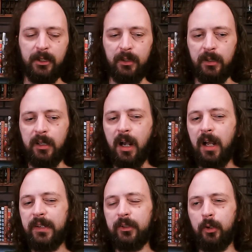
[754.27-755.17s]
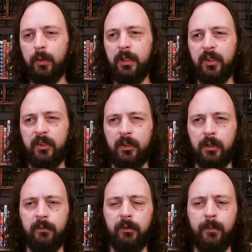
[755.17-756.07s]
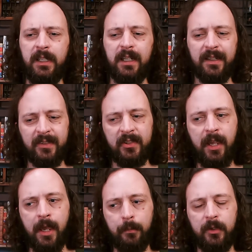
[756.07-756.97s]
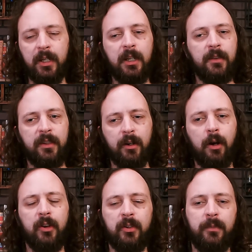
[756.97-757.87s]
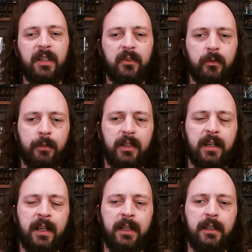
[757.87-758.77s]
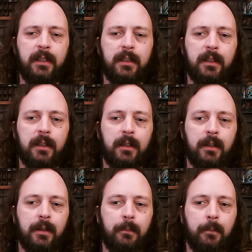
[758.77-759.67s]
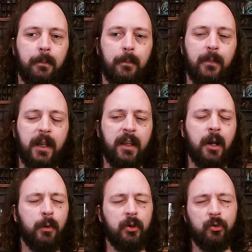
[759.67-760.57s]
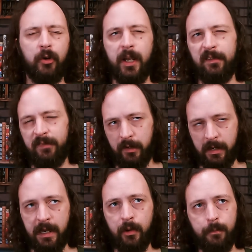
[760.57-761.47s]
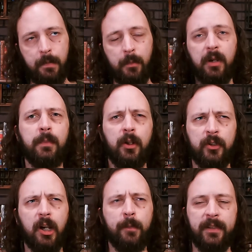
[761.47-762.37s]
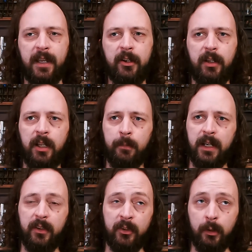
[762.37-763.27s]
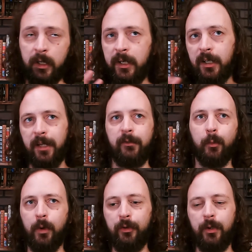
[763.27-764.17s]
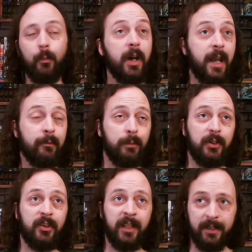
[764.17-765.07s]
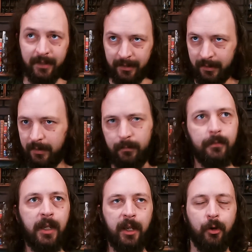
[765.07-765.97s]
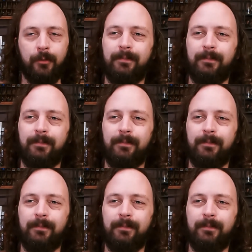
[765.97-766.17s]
not going to serve for me, except that there are some things from it that I kind of want to try and figure out how to mimic, but I'll talk about that in a minute. So if you're wondering why I haven't mentioned that, hang on.